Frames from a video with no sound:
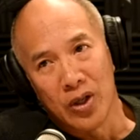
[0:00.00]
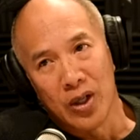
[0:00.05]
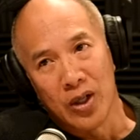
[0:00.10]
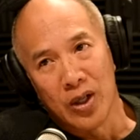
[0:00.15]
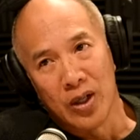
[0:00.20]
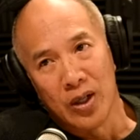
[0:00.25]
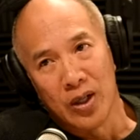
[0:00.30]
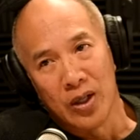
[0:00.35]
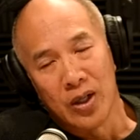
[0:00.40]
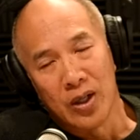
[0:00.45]

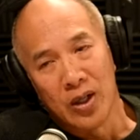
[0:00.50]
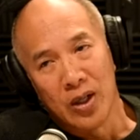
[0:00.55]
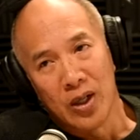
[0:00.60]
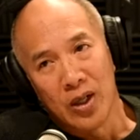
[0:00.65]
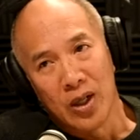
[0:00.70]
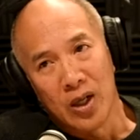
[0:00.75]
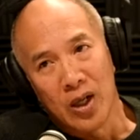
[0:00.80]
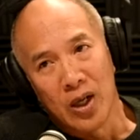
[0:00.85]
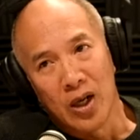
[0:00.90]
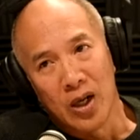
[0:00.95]
a
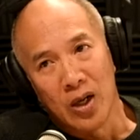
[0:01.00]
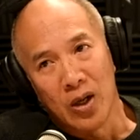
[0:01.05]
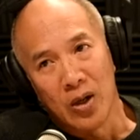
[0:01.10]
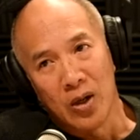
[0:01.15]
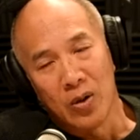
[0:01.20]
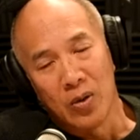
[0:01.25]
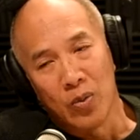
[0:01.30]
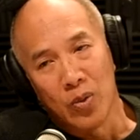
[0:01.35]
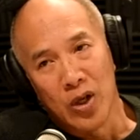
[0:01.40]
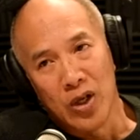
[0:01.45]
uh,
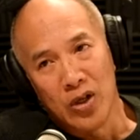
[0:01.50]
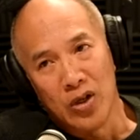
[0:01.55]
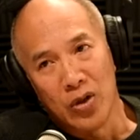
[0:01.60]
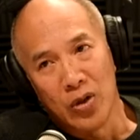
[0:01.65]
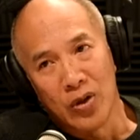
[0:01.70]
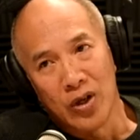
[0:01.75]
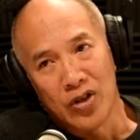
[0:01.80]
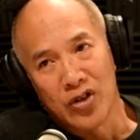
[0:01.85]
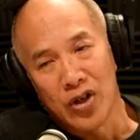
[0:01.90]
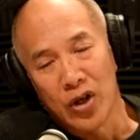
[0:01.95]
when
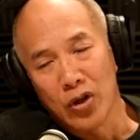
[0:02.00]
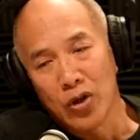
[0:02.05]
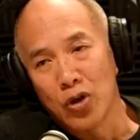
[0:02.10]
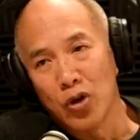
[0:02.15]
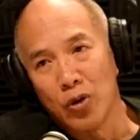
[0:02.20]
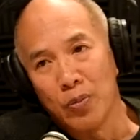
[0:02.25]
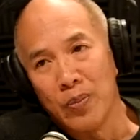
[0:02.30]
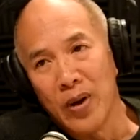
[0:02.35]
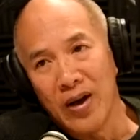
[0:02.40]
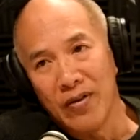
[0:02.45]
you're a
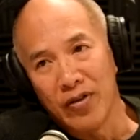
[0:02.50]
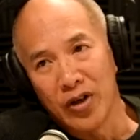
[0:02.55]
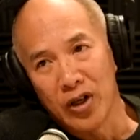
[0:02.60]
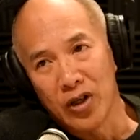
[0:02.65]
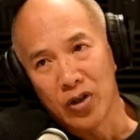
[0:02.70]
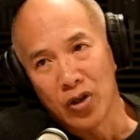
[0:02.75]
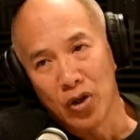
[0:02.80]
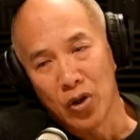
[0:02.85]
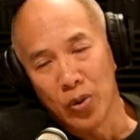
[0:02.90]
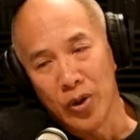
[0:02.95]
so-called
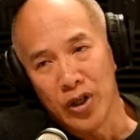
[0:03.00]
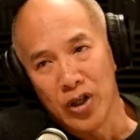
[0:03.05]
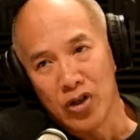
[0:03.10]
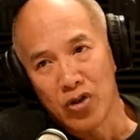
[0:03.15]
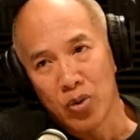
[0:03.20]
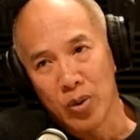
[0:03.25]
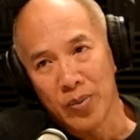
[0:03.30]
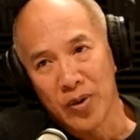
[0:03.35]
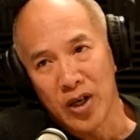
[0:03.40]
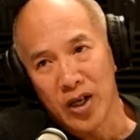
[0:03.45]
maverick or when you're hmm.
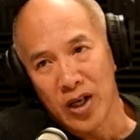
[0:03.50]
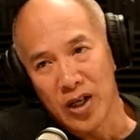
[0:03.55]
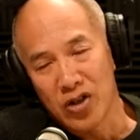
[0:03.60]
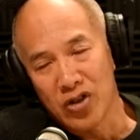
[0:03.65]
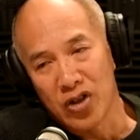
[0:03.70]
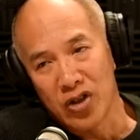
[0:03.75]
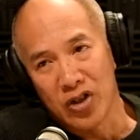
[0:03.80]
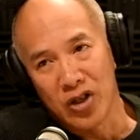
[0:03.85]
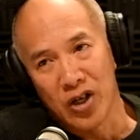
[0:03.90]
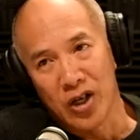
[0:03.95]
swimming mm.
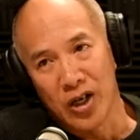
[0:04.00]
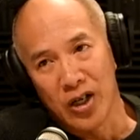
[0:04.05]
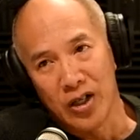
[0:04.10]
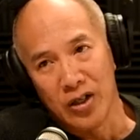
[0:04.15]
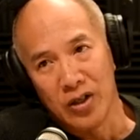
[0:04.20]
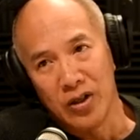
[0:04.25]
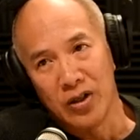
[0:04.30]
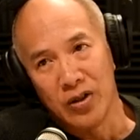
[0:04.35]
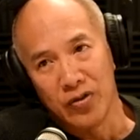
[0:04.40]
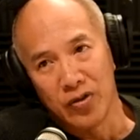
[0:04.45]
against the
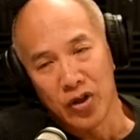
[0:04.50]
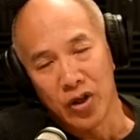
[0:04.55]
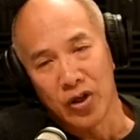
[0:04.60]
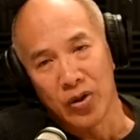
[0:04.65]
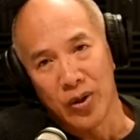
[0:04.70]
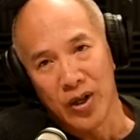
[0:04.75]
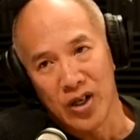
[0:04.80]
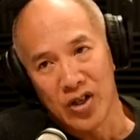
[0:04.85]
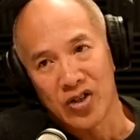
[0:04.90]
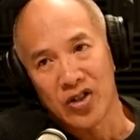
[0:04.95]
tide. You've got
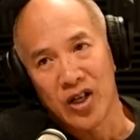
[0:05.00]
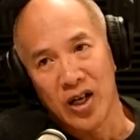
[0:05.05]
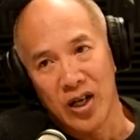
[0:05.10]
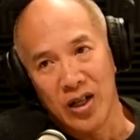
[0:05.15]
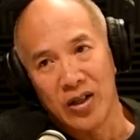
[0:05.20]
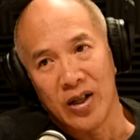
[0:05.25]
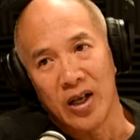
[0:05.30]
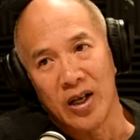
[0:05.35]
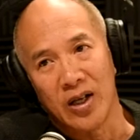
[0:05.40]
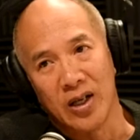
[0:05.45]
to
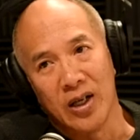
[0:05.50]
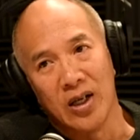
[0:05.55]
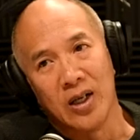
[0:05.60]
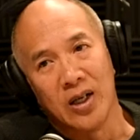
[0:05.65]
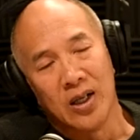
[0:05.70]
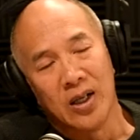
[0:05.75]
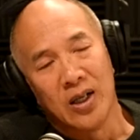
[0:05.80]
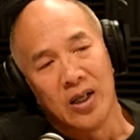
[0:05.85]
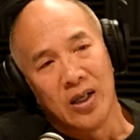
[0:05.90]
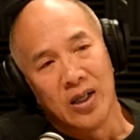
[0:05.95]
understand that.
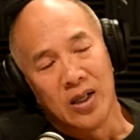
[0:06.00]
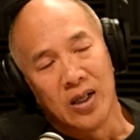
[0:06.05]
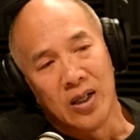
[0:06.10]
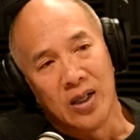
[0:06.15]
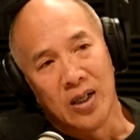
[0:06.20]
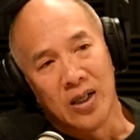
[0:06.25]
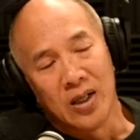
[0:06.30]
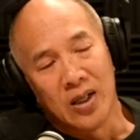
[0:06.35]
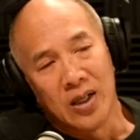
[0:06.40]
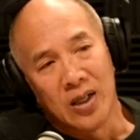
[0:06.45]

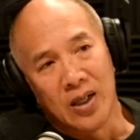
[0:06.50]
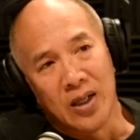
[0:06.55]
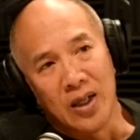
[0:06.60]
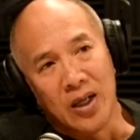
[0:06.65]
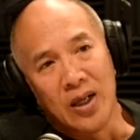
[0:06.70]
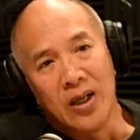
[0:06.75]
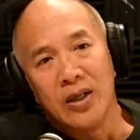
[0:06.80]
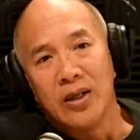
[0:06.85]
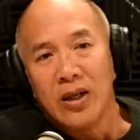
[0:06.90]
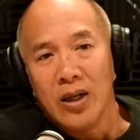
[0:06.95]
Uh,
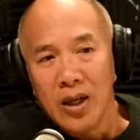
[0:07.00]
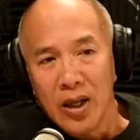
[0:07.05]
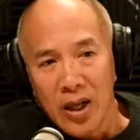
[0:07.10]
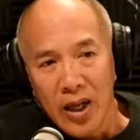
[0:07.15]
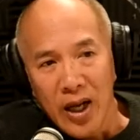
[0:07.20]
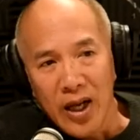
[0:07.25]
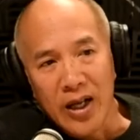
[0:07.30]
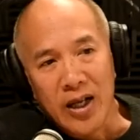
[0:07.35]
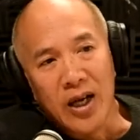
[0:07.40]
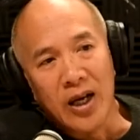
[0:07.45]
and
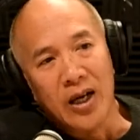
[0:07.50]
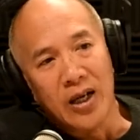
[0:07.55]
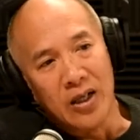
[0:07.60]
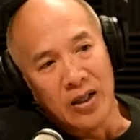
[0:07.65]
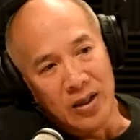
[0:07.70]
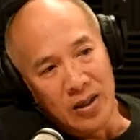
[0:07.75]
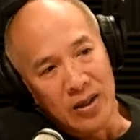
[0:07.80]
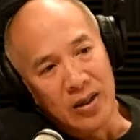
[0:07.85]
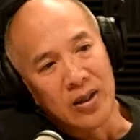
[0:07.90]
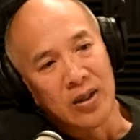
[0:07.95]
and
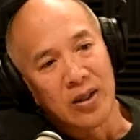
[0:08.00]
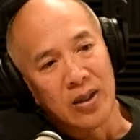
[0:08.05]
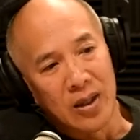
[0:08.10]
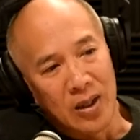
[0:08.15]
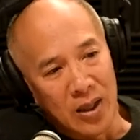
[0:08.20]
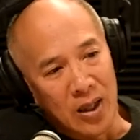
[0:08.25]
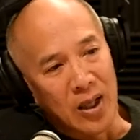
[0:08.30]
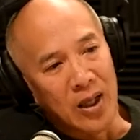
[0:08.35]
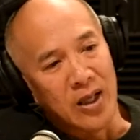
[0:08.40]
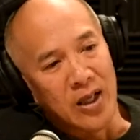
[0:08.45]
again,
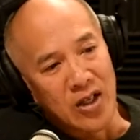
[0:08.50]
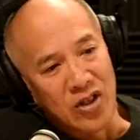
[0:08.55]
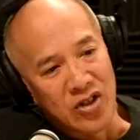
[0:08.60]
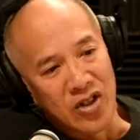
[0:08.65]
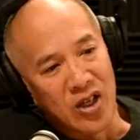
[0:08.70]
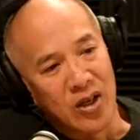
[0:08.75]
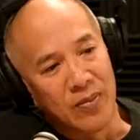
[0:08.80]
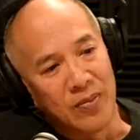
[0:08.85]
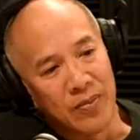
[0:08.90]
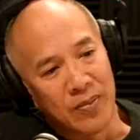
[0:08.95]
I guess
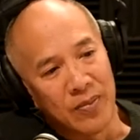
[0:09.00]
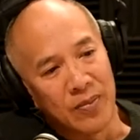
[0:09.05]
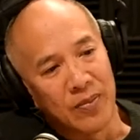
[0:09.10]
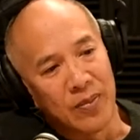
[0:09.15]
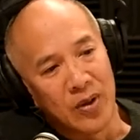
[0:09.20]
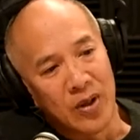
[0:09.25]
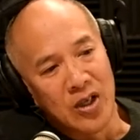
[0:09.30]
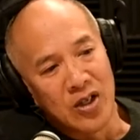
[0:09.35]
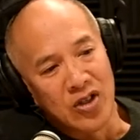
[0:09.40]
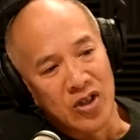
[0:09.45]
some
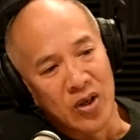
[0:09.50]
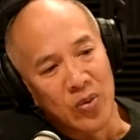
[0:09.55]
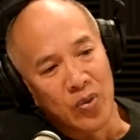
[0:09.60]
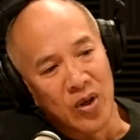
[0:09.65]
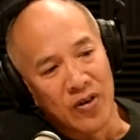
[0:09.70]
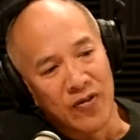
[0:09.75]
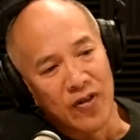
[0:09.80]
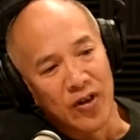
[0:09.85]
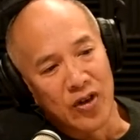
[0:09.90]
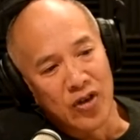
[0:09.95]
in some
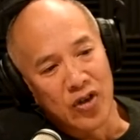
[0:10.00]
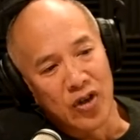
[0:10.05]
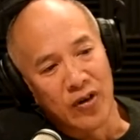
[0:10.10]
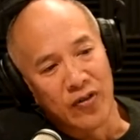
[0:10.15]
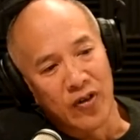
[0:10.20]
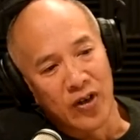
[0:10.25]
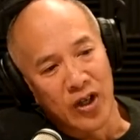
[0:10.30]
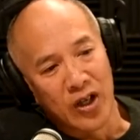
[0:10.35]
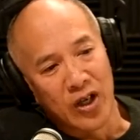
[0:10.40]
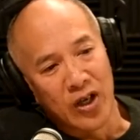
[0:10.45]
way
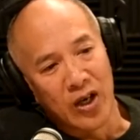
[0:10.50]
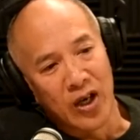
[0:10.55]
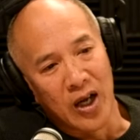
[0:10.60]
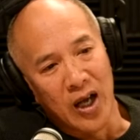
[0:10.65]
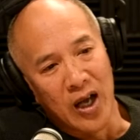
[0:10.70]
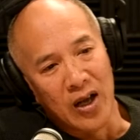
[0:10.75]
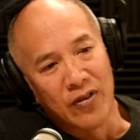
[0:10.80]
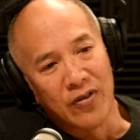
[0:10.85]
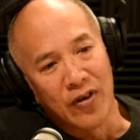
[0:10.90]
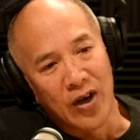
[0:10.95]
philosophically, I
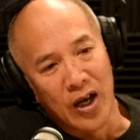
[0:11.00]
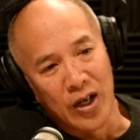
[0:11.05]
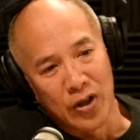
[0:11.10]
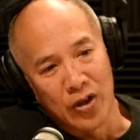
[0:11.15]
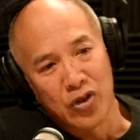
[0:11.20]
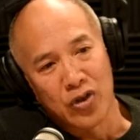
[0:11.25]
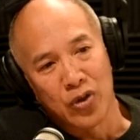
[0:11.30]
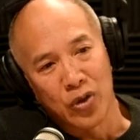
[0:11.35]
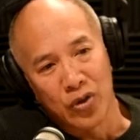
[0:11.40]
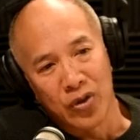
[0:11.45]
have
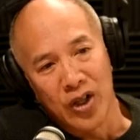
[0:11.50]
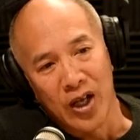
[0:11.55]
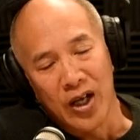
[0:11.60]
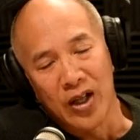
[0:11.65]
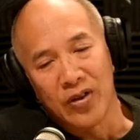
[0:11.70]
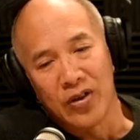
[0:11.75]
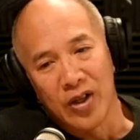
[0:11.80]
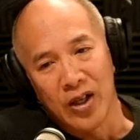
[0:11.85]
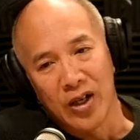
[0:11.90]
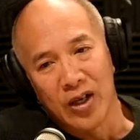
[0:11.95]
understood
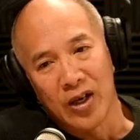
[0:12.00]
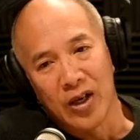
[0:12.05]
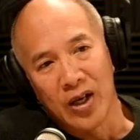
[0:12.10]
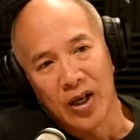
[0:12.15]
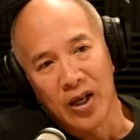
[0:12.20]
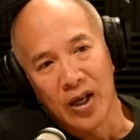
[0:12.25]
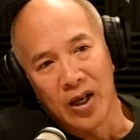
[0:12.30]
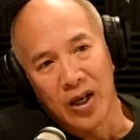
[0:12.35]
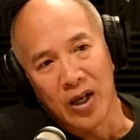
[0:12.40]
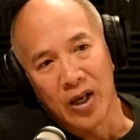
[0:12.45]
that that
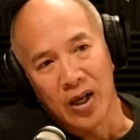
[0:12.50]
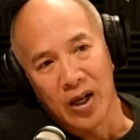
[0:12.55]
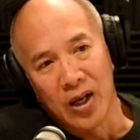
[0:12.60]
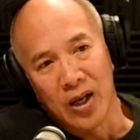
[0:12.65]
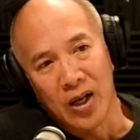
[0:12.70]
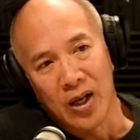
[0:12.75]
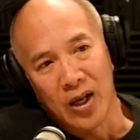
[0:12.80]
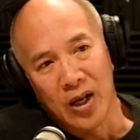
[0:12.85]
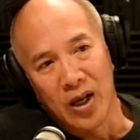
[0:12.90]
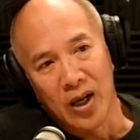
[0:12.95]
I
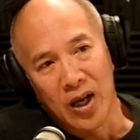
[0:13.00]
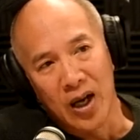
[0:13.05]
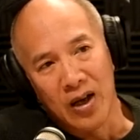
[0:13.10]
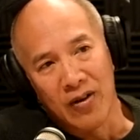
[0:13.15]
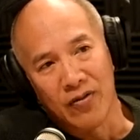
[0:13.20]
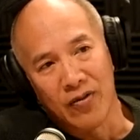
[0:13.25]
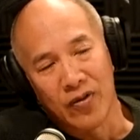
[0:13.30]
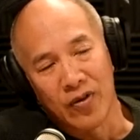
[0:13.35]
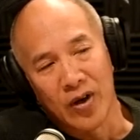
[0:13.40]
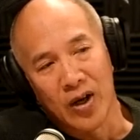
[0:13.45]
I, I
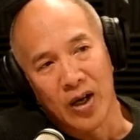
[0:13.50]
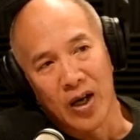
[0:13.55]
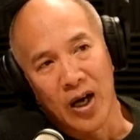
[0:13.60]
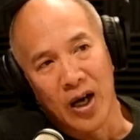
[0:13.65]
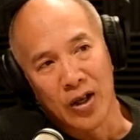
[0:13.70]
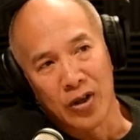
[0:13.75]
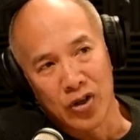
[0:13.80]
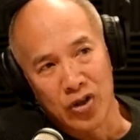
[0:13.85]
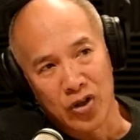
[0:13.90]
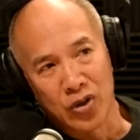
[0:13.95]
have
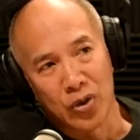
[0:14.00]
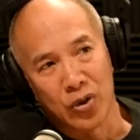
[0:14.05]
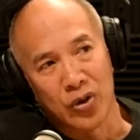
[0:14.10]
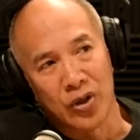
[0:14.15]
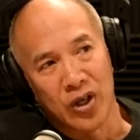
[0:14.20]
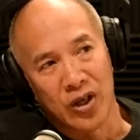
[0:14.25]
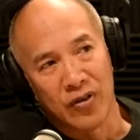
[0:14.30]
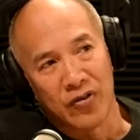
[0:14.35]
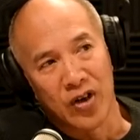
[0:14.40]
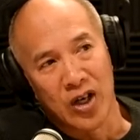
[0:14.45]
understood
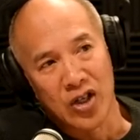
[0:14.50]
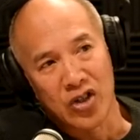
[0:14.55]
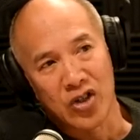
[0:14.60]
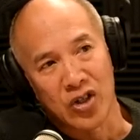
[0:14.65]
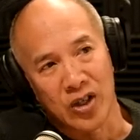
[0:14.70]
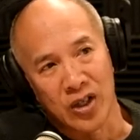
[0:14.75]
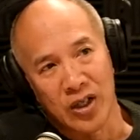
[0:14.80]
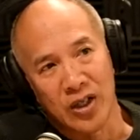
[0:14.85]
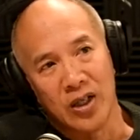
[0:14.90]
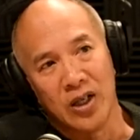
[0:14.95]
that
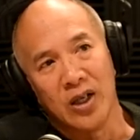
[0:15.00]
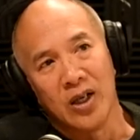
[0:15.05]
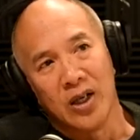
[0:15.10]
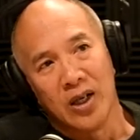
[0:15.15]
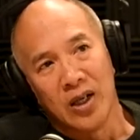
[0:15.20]
eventually